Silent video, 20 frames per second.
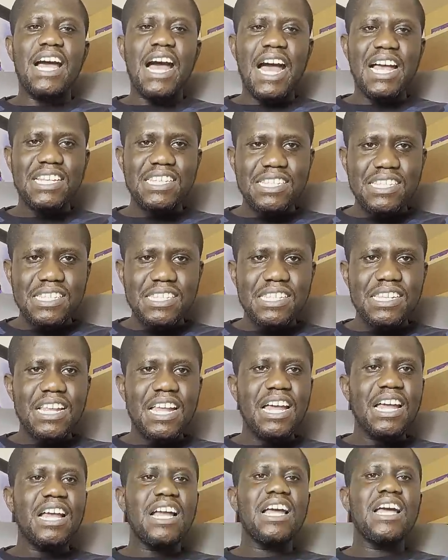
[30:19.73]
As
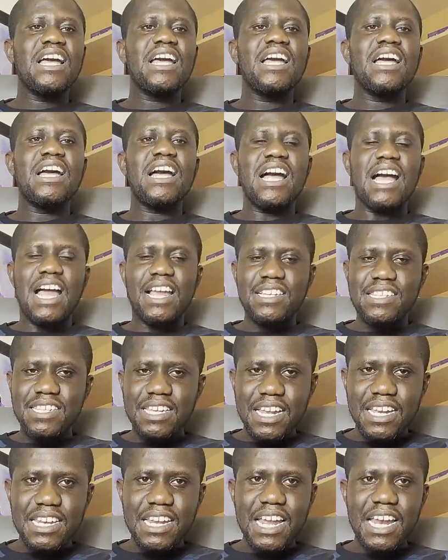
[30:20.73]
I
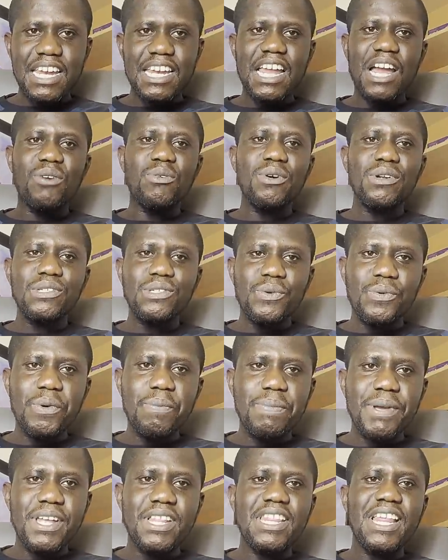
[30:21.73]
said earlier, I want to
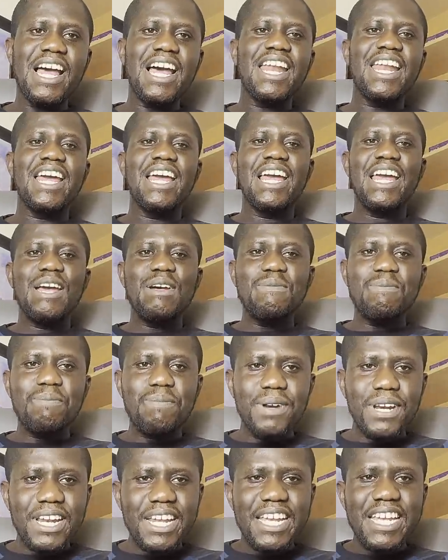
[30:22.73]
repeat that
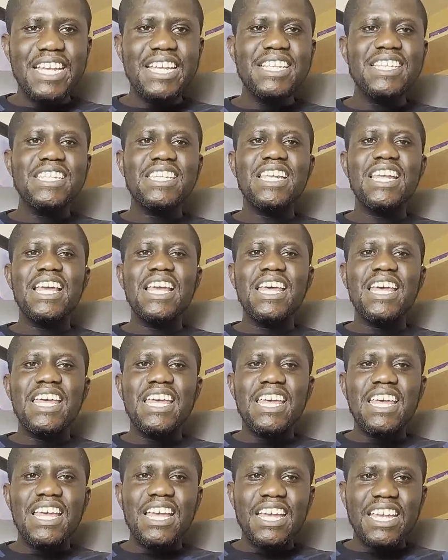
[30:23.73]
please
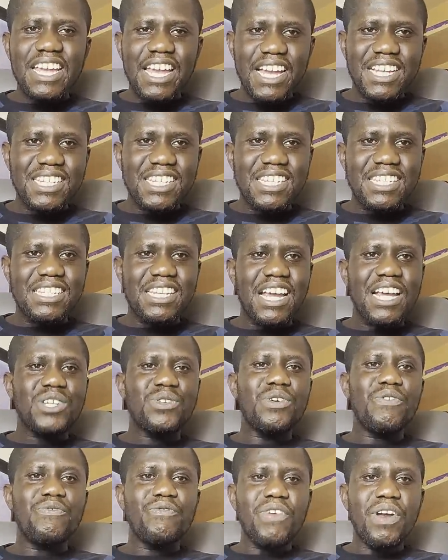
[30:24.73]
get in
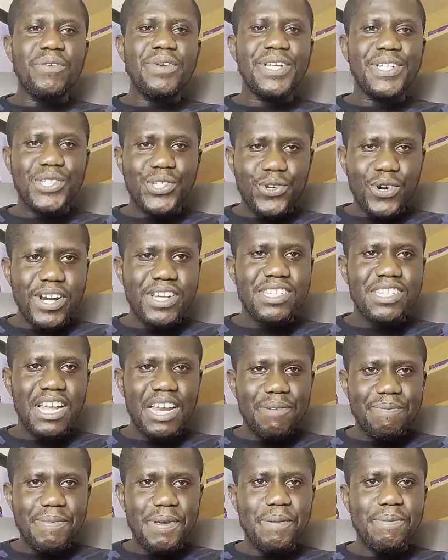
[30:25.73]
touch with very
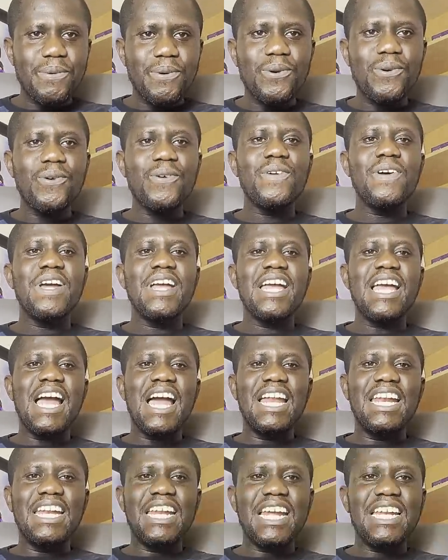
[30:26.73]
trusted people
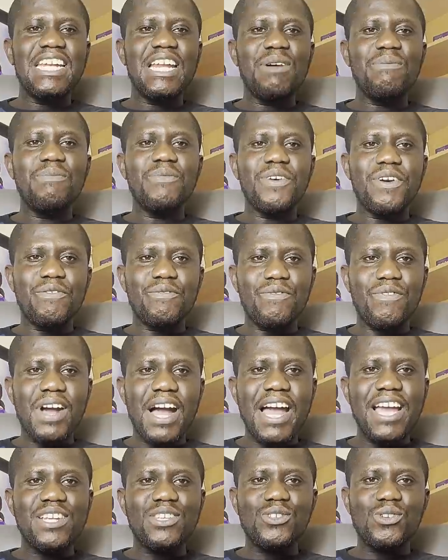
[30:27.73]
and let them
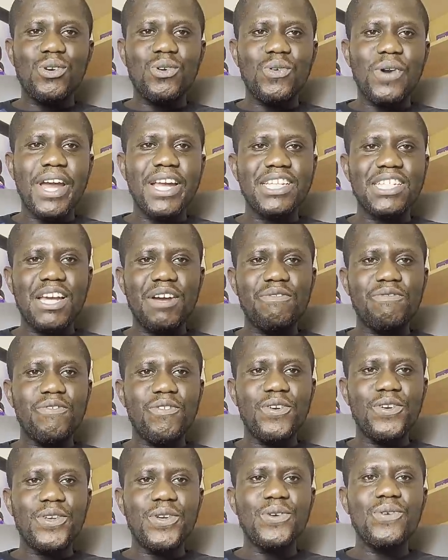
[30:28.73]
revise your writer
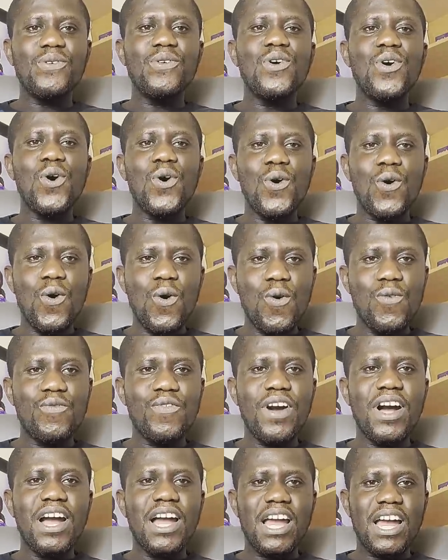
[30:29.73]
for you
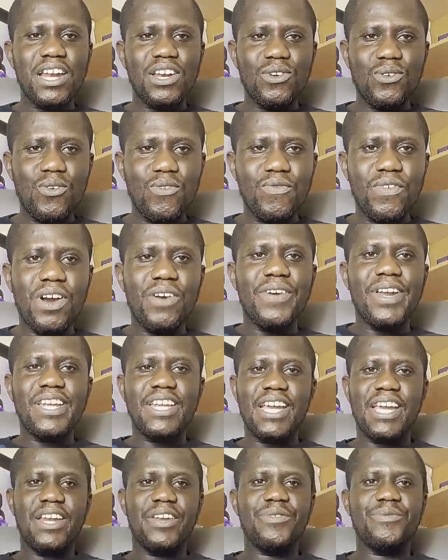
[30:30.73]
over and over
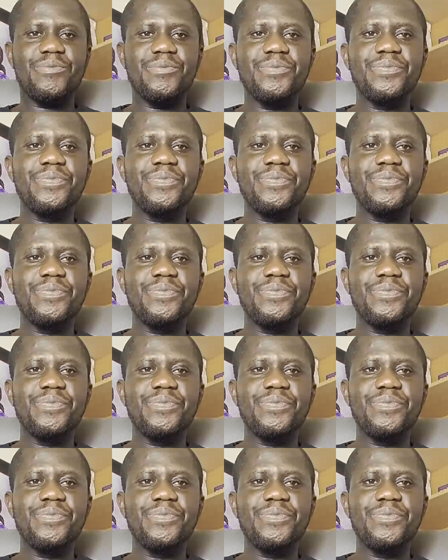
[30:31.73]
again.